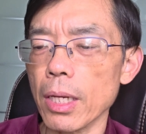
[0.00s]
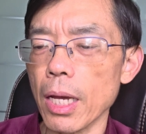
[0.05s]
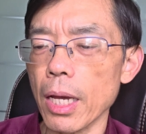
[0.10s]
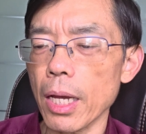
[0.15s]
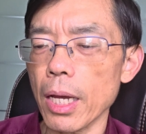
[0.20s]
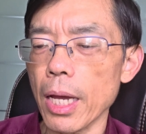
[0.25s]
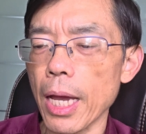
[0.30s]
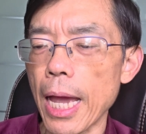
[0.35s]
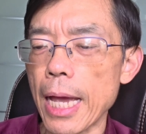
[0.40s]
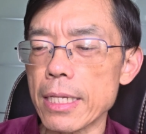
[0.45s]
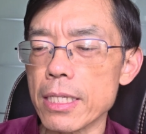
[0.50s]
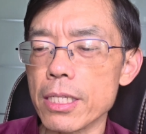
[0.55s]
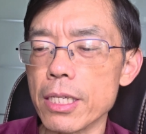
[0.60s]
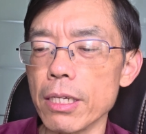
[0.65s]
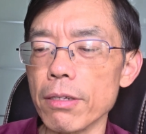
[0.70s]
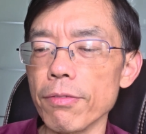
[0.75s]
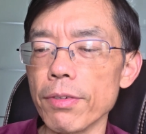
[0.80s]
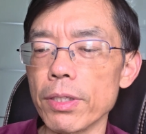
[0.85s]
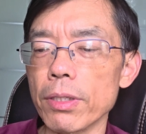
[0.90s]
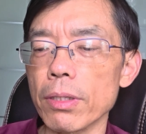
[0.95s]
has
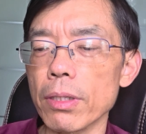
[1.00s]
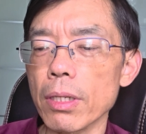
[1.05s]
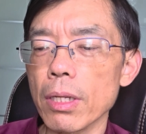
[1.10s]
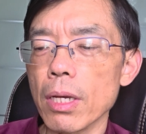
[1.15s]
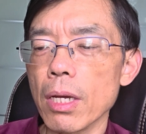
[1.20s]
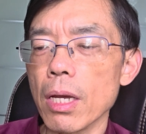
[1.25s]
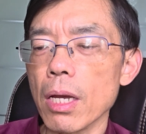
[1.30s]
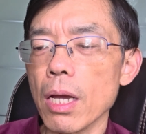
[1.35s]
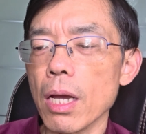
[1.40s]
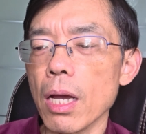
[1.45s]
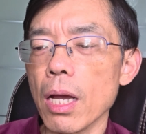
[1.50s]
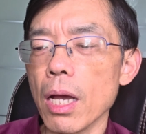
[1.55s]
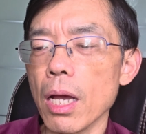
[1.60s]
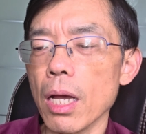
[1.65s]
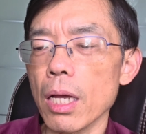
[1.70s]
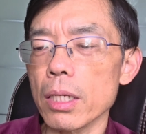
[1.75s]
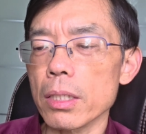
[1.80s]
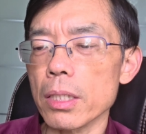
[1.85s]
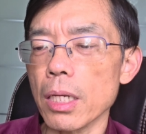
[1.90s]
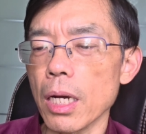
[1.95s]
given
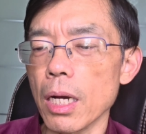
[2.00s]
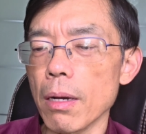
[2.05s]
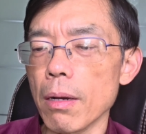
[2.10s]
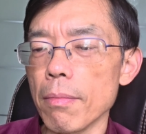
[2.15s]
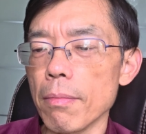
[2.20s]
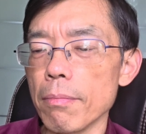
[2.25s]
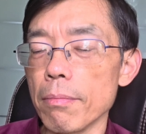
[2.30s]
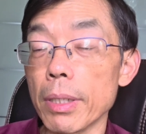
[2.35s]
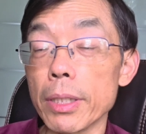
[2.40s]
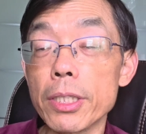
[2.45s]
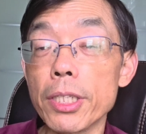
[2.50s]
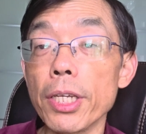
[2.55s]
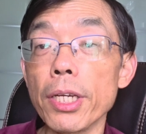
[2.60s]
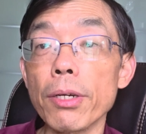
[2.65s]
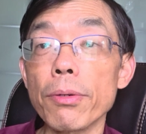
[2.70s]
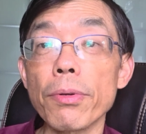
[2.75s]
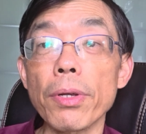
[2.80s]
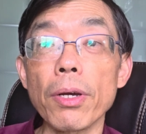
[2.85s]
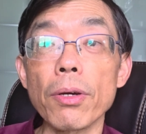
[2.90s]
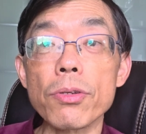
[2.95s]
the
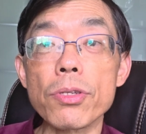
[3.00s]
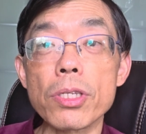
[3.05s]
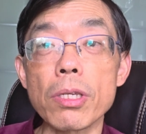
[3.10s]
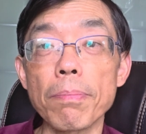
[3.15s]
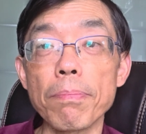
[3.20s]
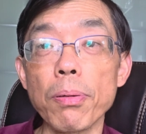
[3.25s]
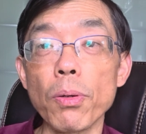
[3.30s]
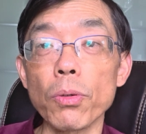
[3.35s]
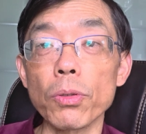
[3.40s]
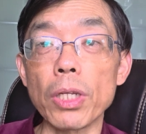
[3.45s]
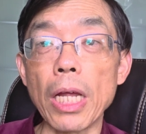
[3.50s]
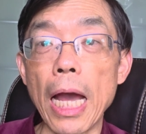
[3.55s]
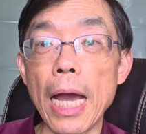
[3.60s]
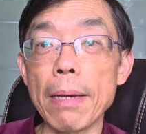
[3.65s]
material support,